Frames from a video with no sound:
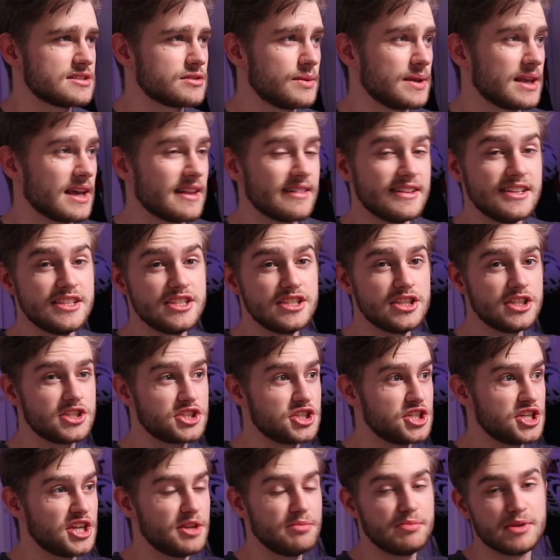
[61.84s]
a week. And this is the
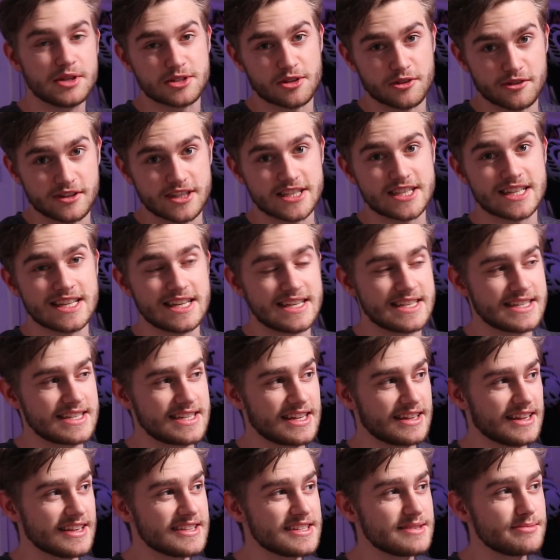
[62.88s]
cheapest on this list,
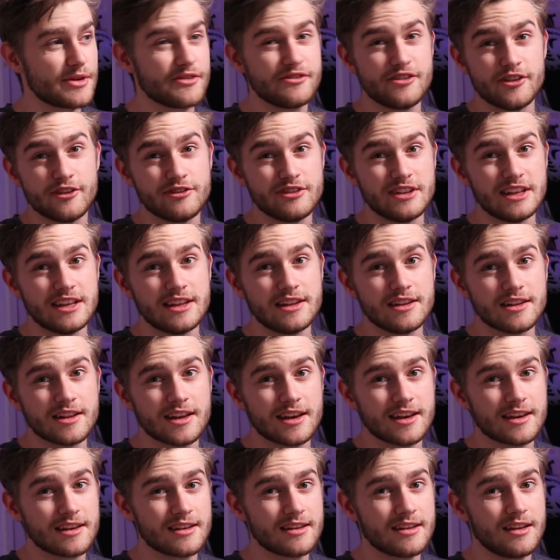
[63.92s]
and that's number 15,
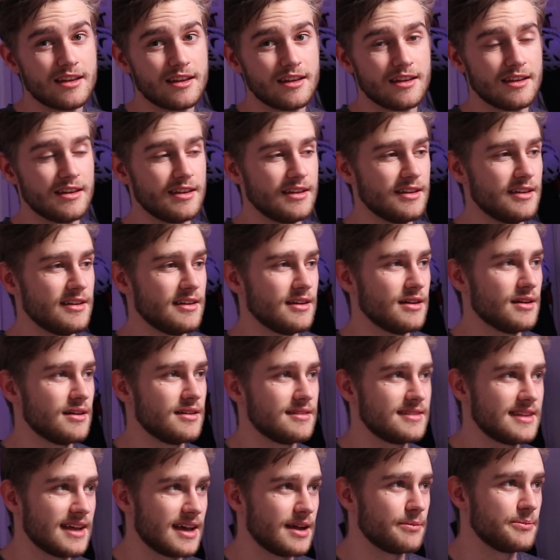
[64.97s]
like,
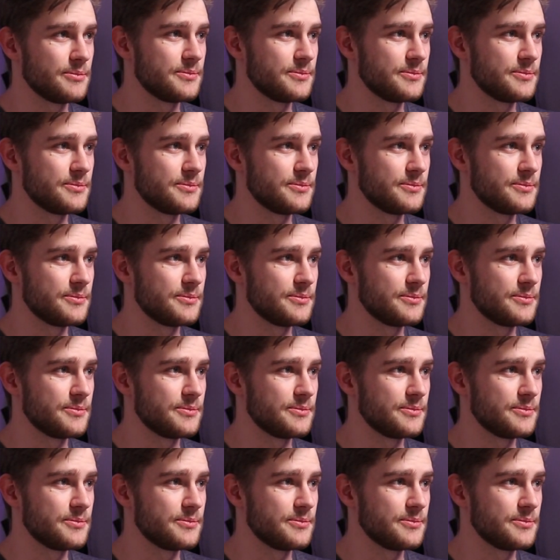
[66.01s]
damn.